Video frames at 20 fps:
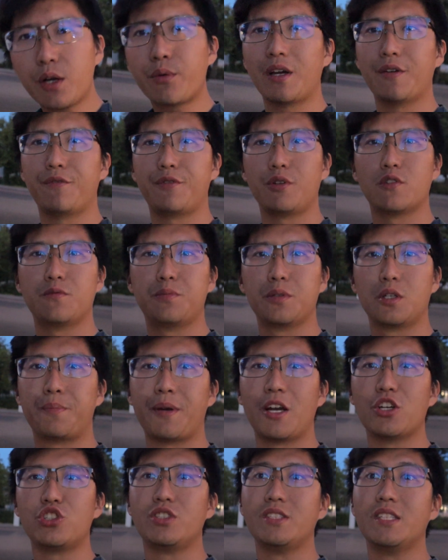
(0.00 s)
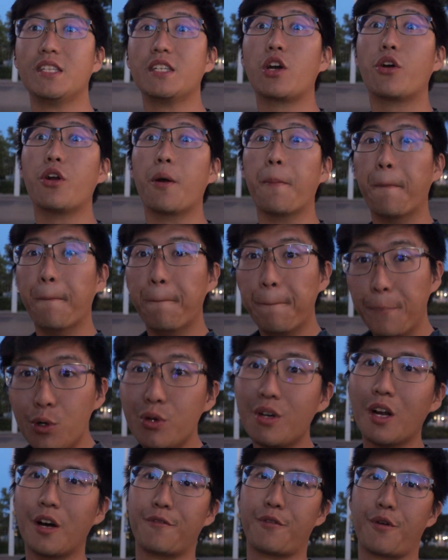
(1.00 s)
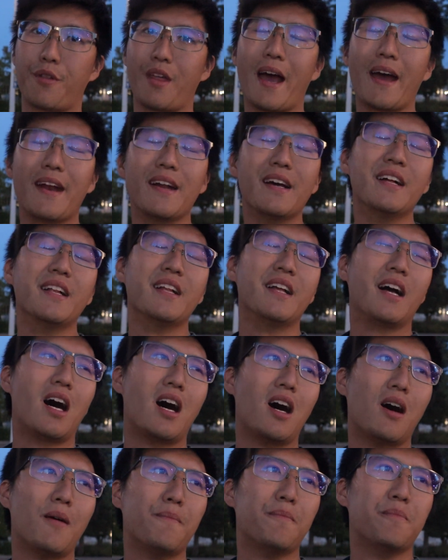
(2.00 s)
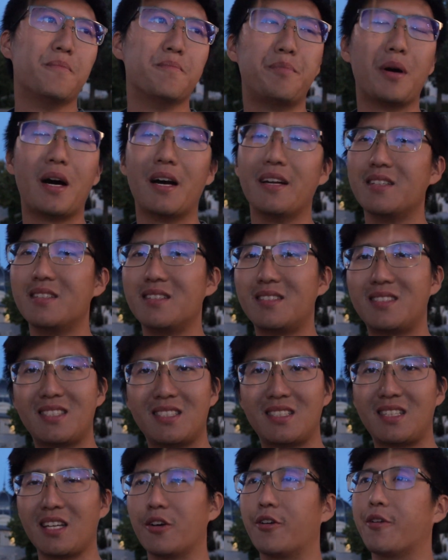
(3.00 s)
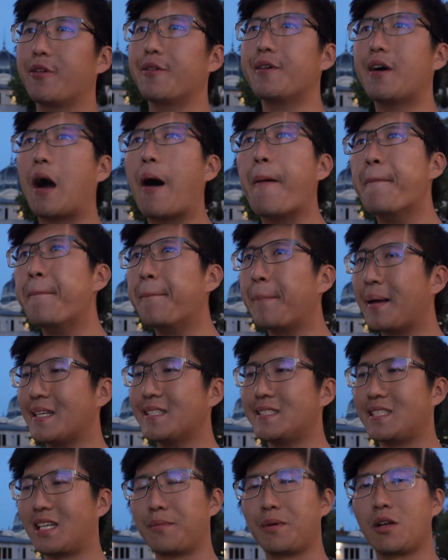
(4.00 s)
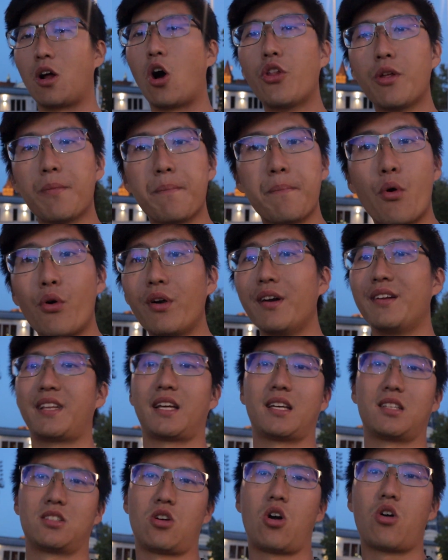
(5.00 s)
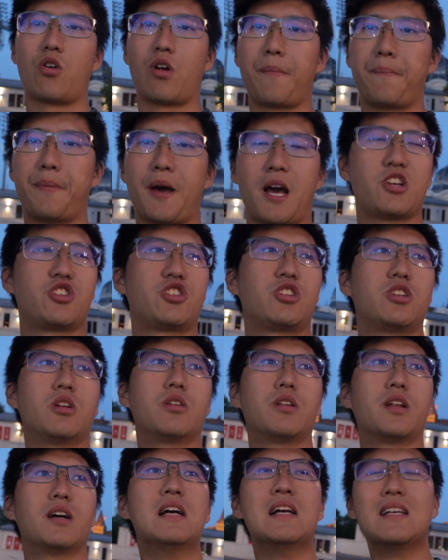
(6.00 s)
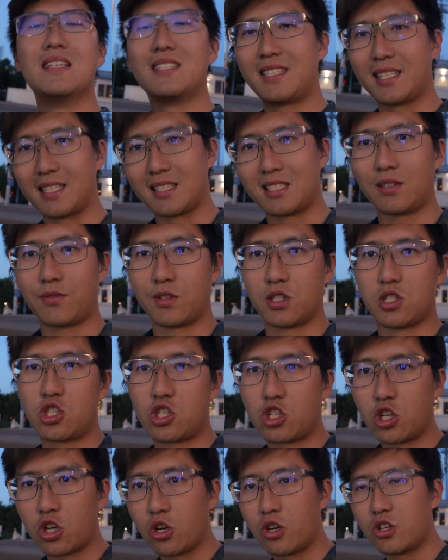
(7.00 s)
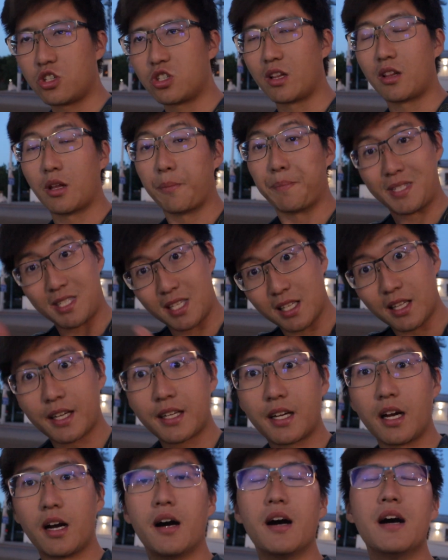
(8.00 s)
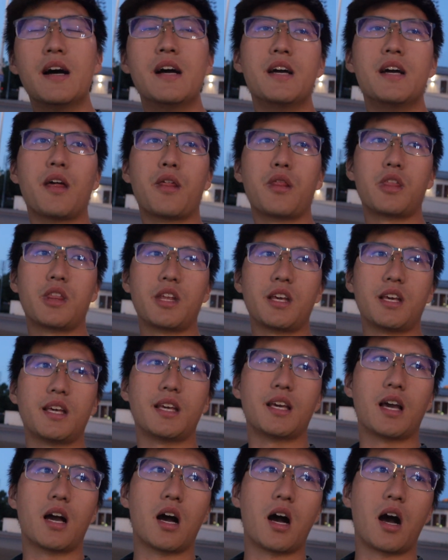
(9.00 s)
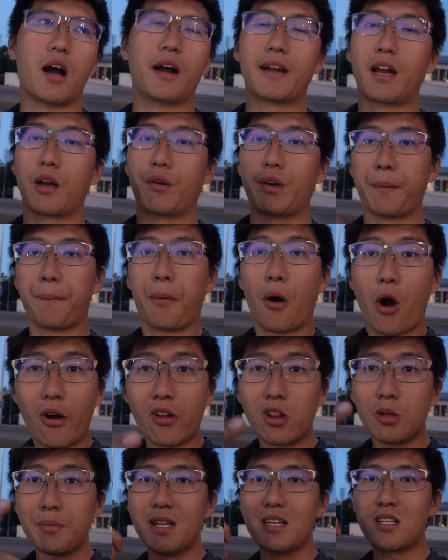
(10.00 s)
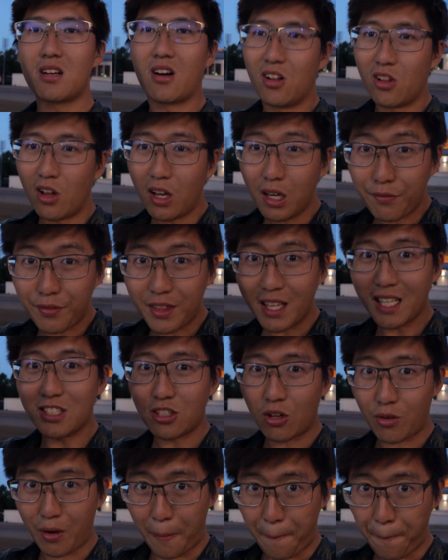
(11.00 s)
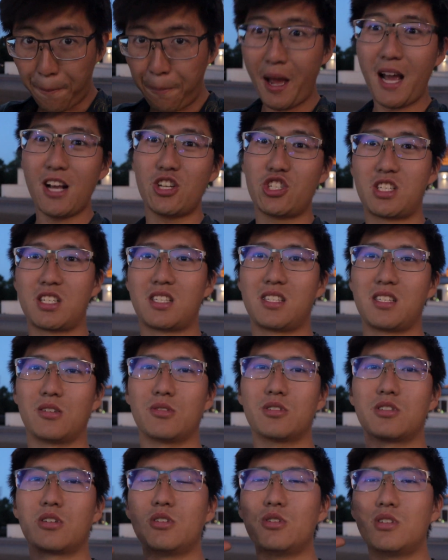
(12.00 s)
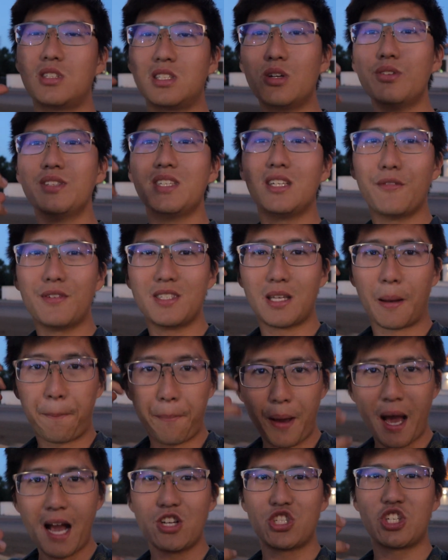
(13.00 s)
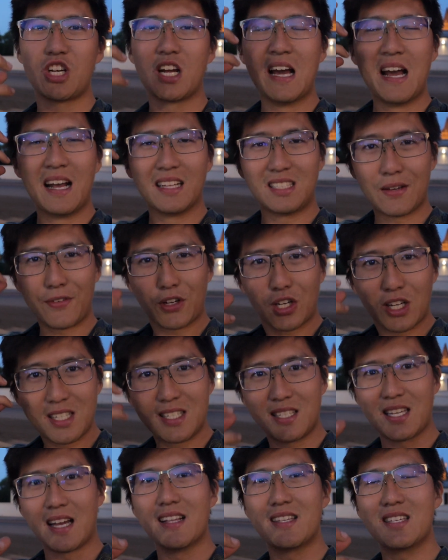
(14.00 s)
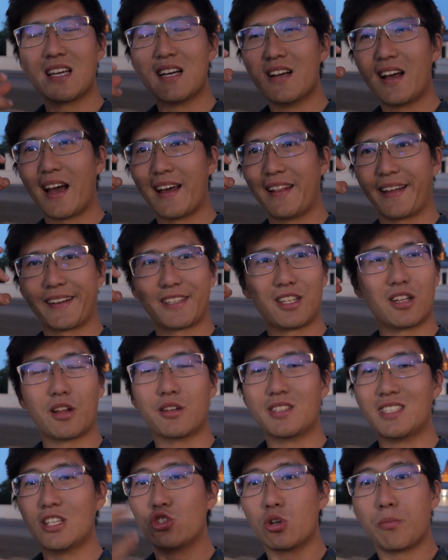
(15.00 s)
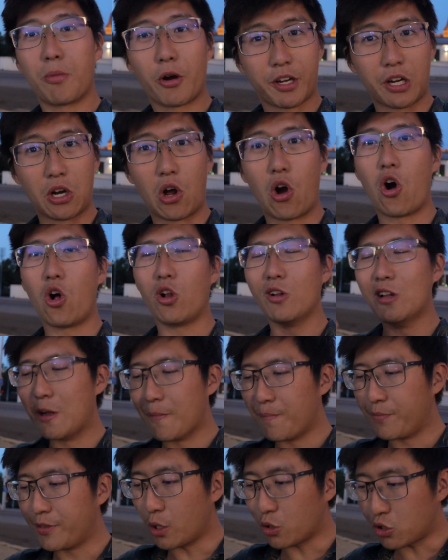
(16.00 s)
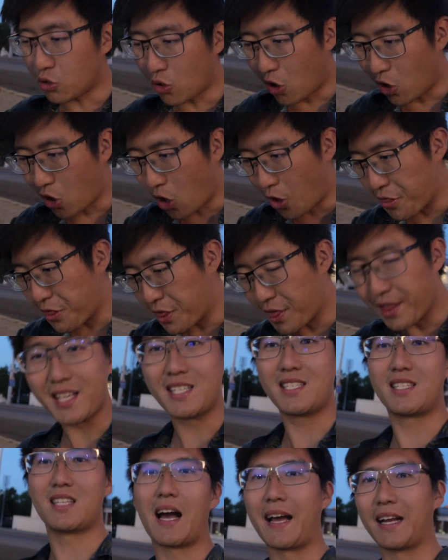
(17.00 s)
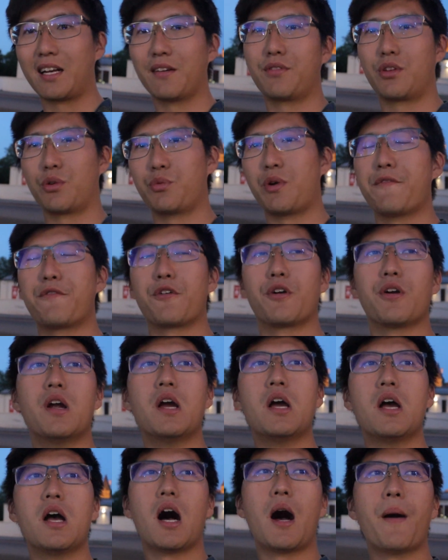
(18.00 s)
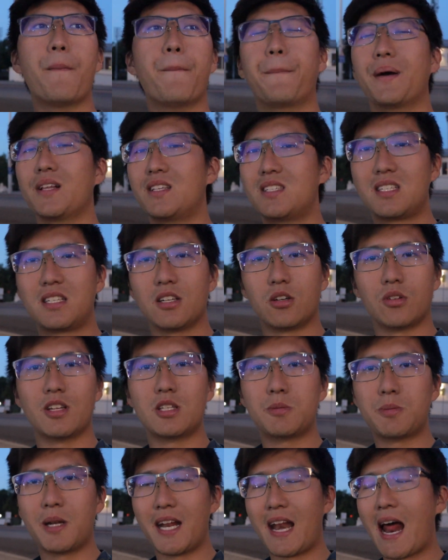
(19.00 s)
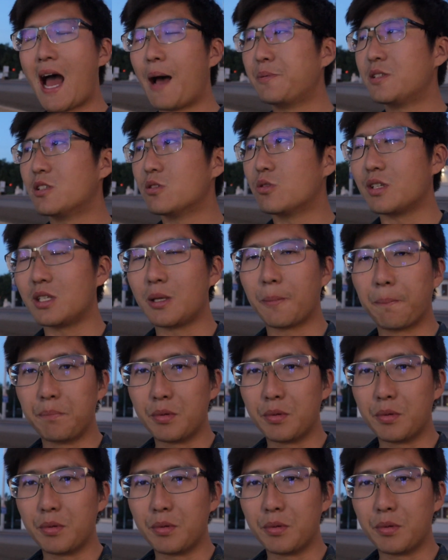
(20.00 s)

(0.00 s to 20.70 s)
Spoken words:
great view of Budapest, you go to Buda for that. But still amazing. I mean, all the important things are on Pest. You know, the St. Stephen's Church, the Basilica, the Hungarian Parliament. A lot of things are in Pest still. So you still need to visit Pest to have a good sense. And you know, the Central Market Hall, those are all on this side of the river. But still, it's been an absolutely